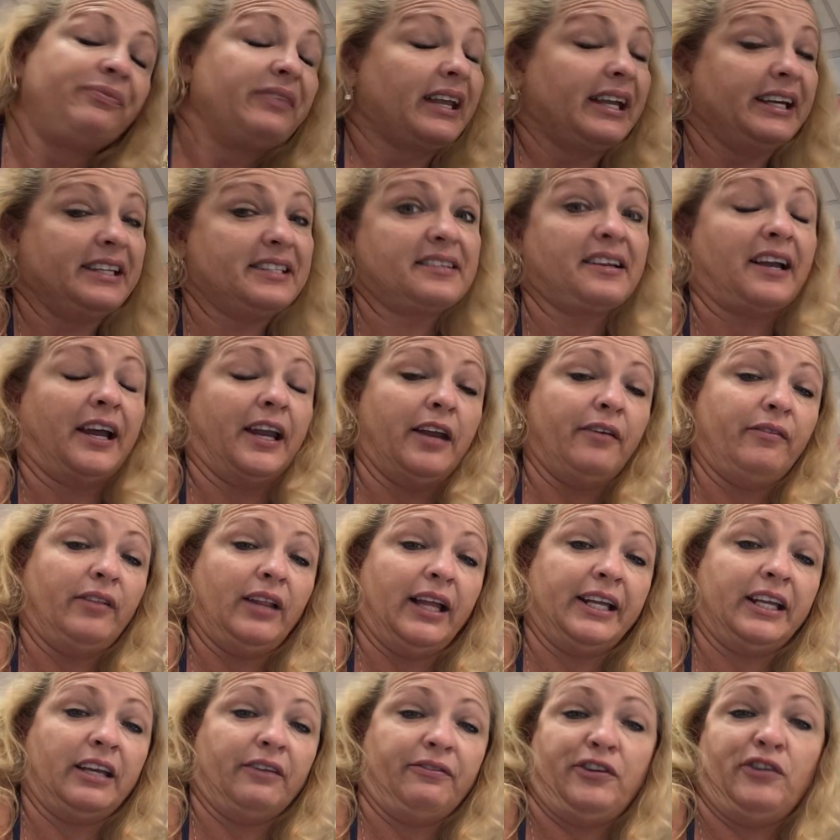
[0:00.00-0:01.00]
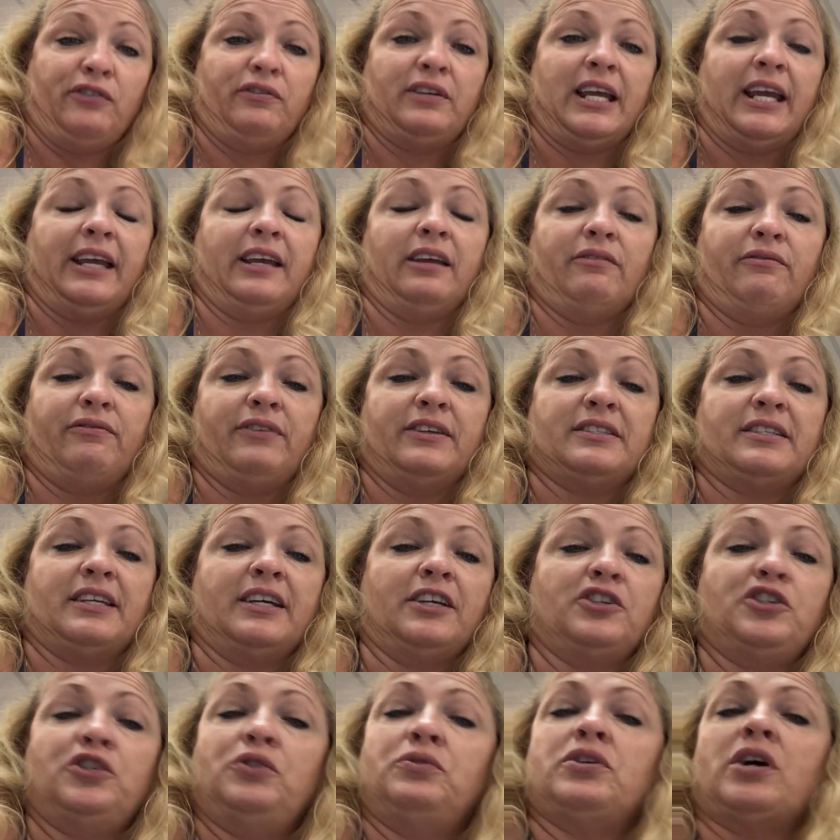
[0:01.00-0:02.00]
It's kind of like if you've taken
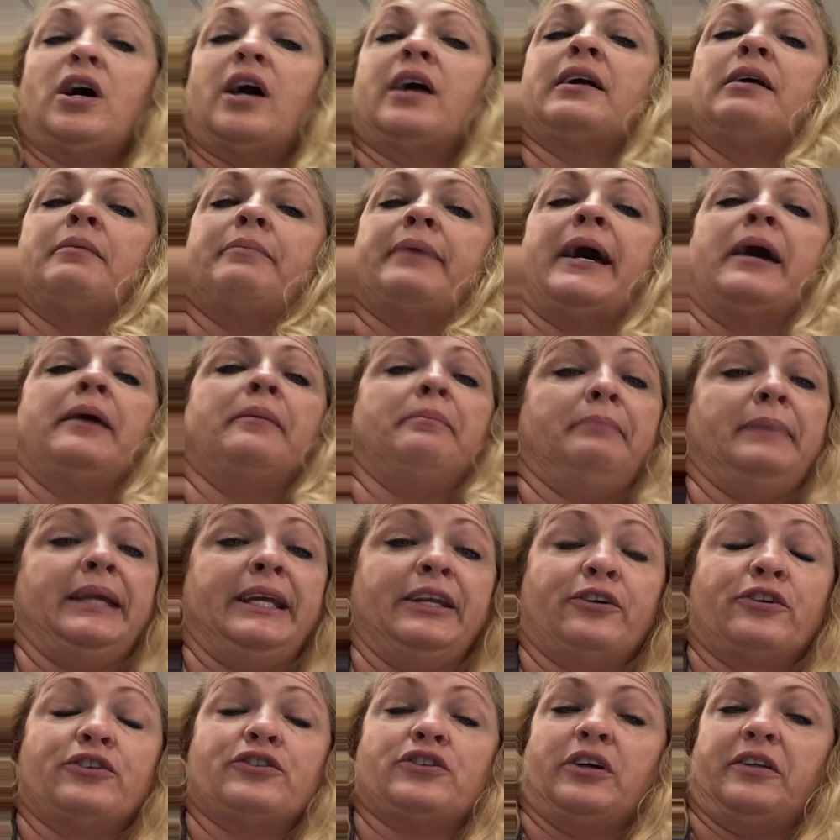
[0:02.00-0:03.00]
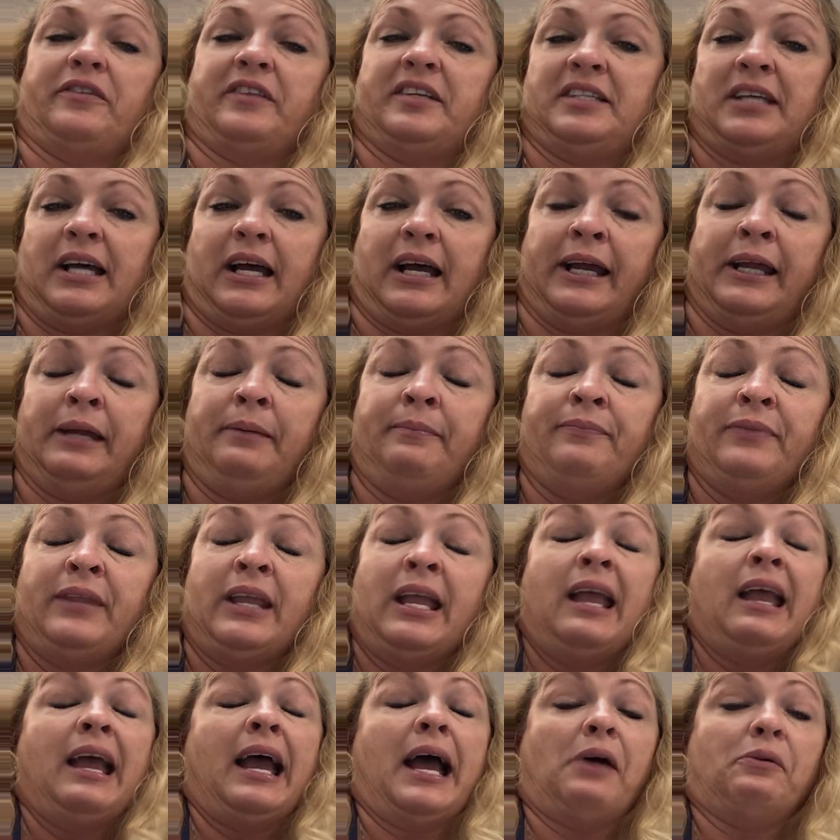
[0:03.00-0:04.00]
physics, you talk about meters all the time.
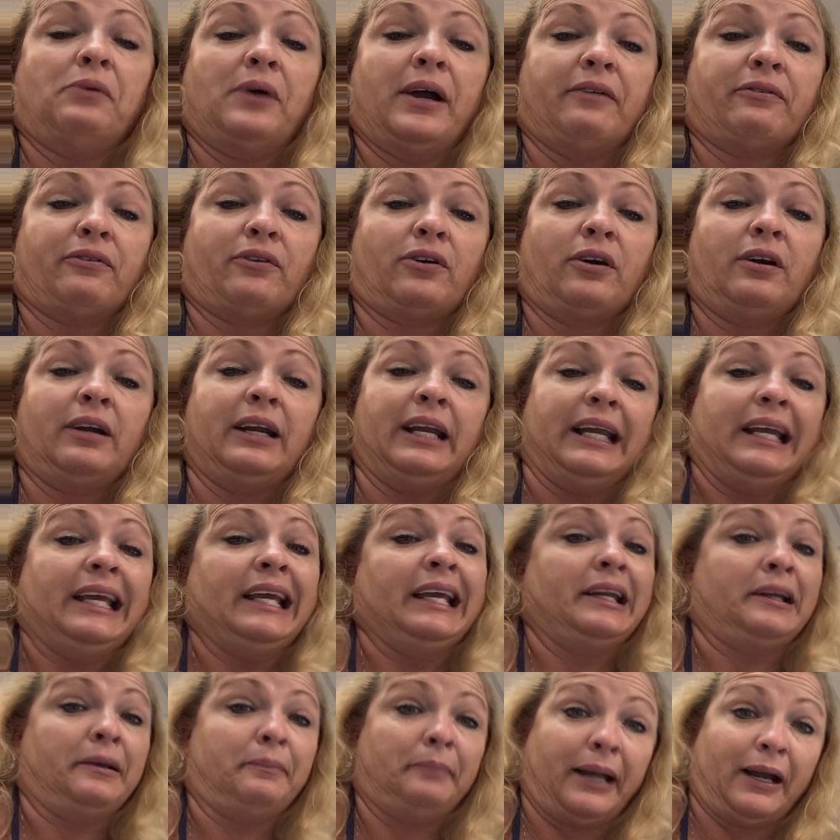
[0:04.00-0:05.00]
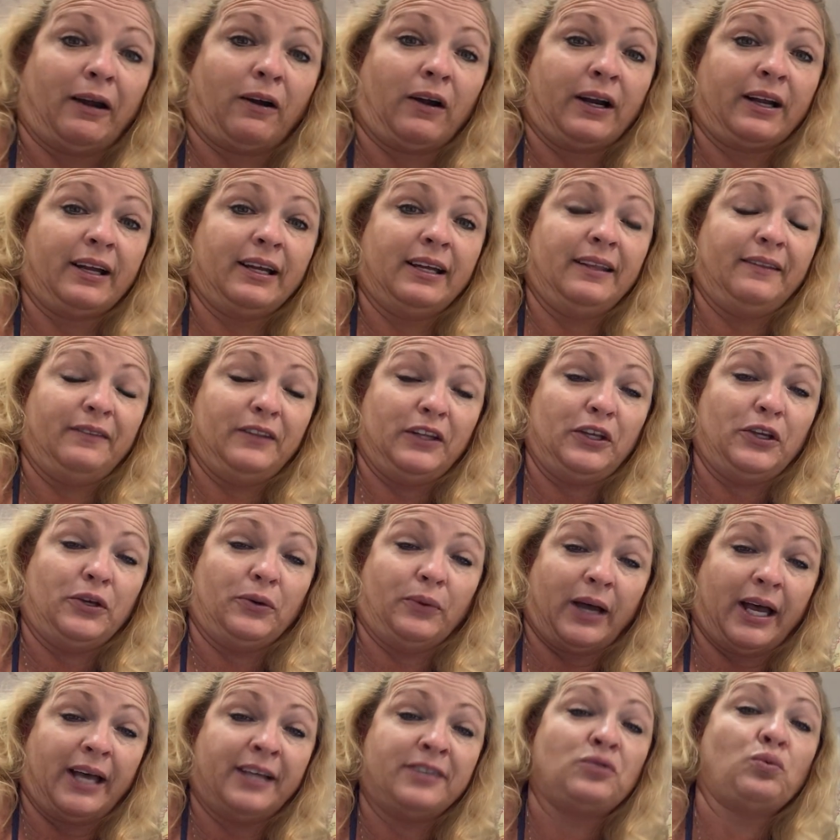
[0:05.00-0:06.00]
However, in America and the
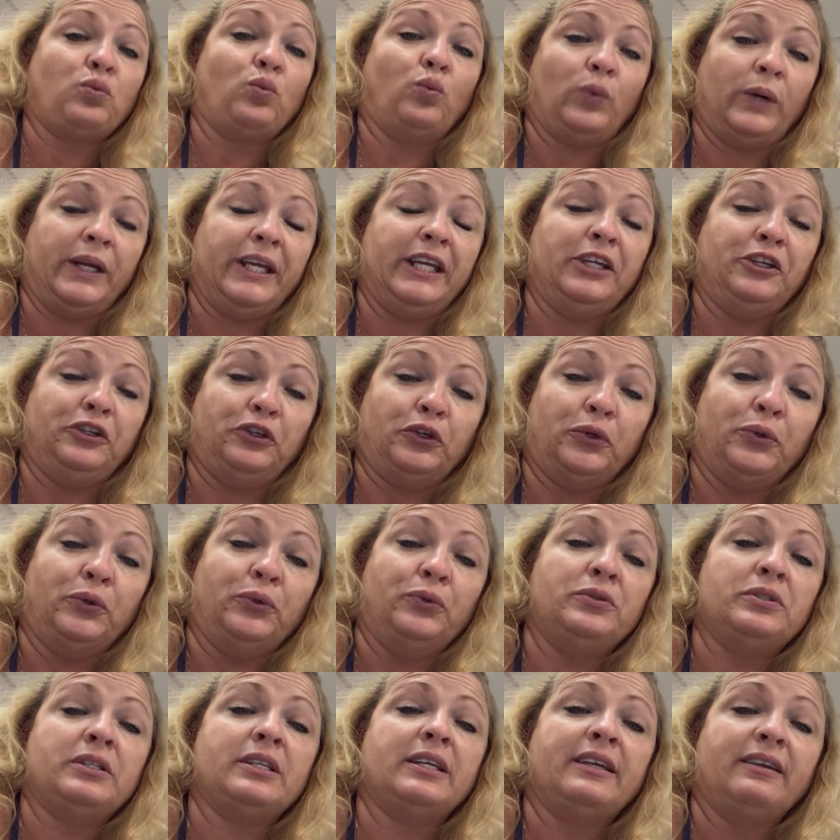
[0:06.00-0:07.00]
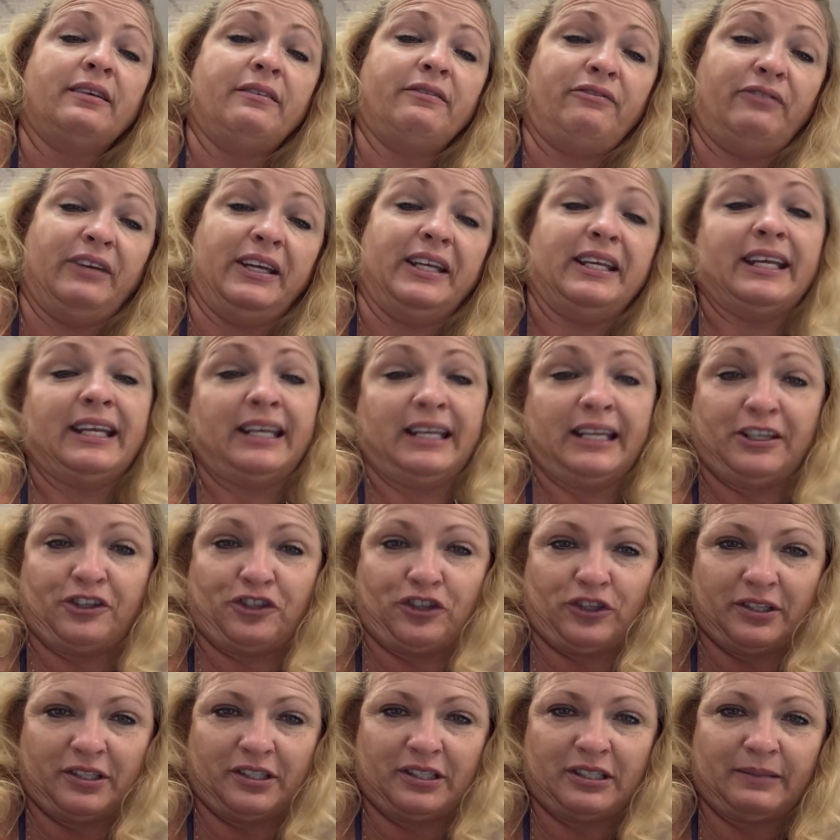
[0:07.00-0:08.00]
US, we use feet and
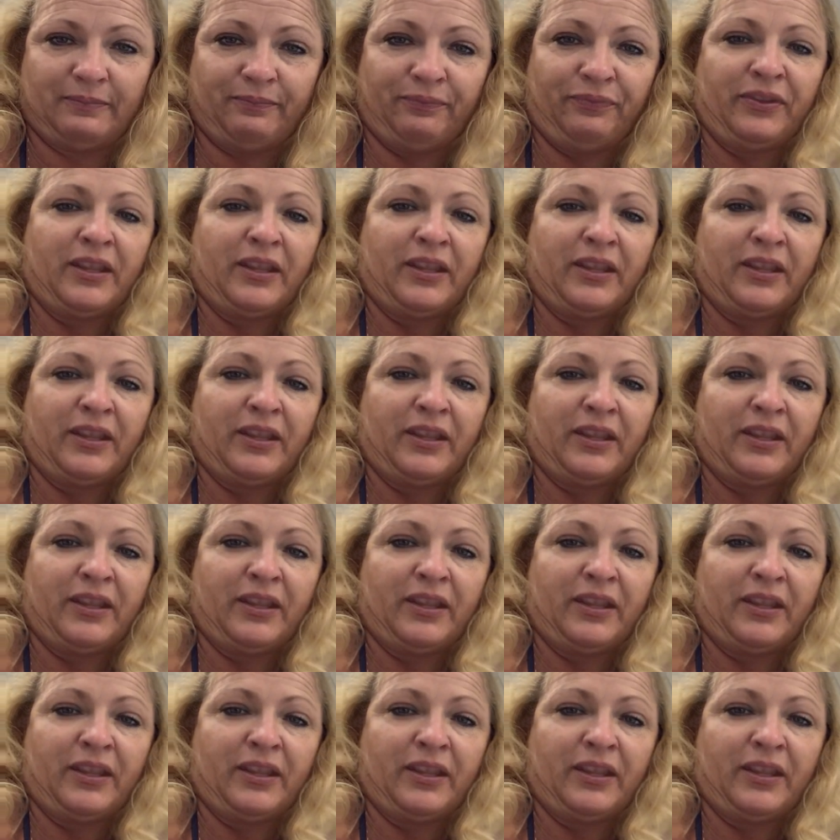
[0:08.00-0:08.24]
inches.